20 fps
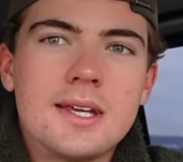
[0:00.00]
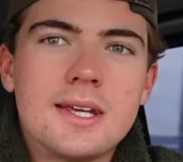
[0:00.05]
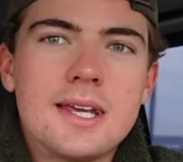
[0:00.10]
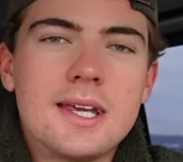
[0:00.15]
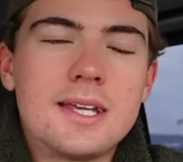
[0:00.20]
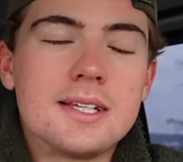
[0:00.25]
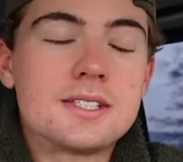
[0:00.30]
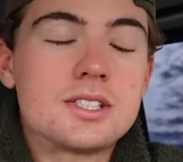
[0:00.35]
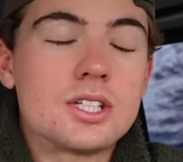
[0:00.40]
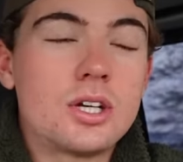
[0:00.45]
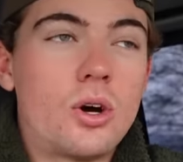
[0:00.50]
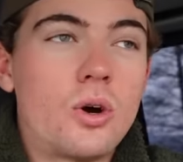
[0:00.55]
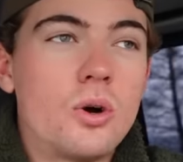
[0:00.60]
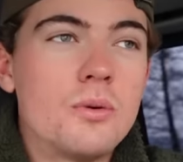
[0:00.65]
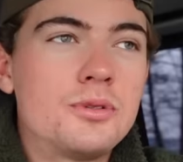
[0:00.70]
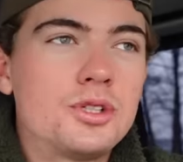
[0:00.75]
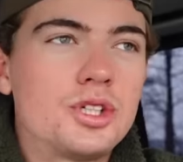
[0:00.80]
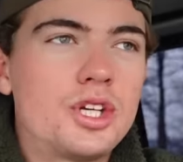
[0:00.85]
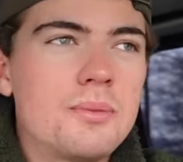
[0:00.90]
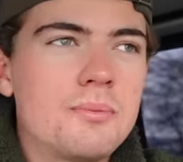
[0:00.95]
his
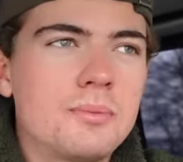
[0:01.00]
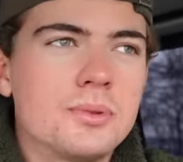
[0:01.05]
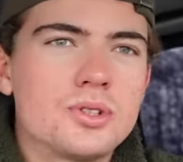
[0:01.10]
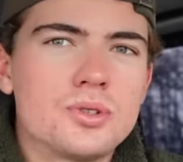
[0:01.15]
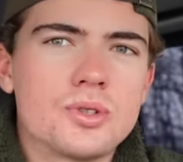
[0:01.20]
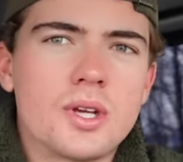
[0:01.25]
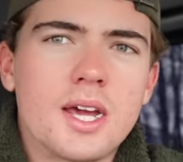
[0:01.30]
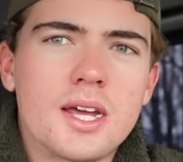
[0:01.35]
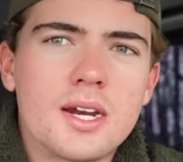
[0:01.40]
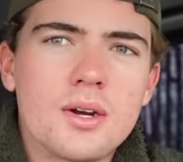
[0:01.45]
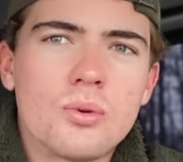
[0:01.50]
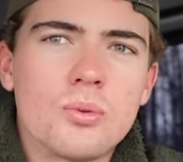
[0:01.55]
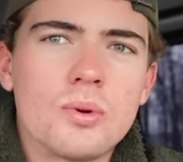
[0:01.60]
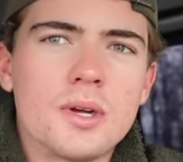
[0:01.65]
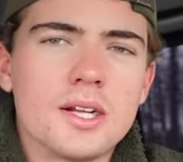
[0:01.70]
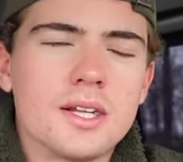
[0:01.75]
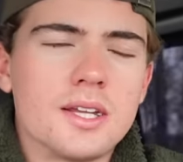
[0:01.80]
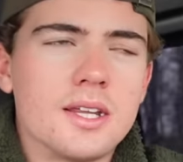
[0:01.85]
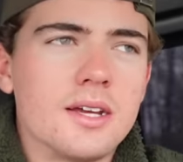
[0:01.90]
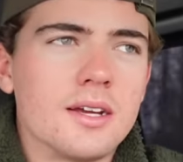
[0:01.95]
home gym together
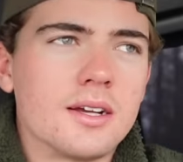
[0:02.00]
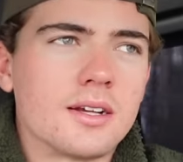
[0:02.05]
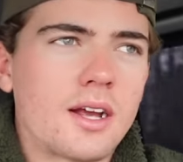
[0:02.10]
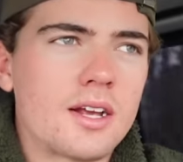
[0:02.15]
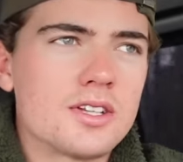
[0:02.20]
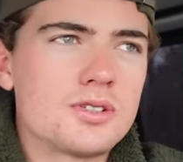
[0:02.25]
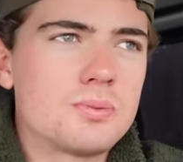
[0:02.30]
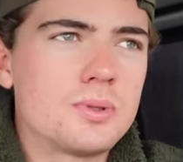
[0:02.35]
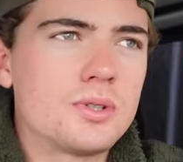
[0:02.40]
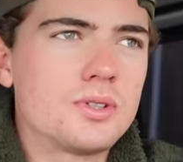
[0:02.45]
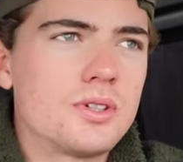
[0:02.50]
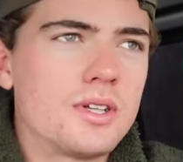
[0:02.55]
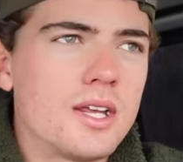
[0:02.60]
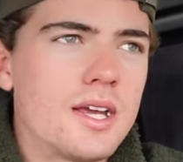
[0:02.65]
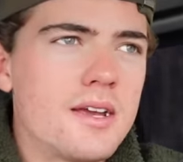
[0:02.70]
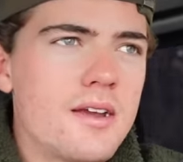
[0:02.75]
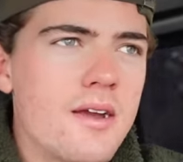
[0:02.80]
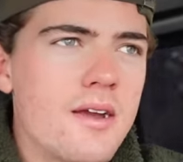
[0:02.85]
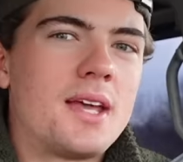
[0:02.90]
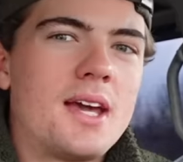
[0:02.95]
with Kasper today.